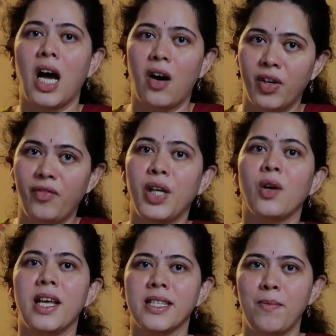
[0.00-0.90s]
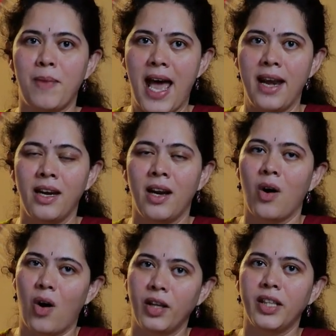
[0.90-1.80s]
our video lesson plan
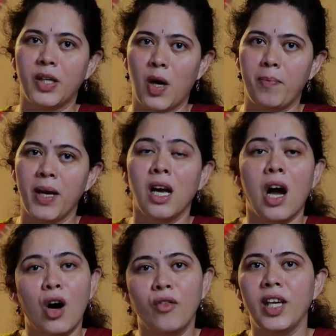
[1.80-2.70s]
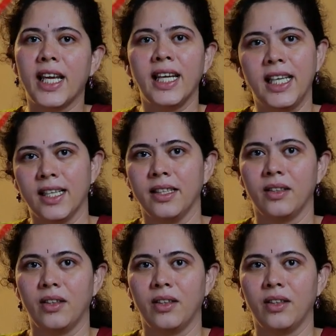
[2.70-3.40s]
on the topic How We Hear,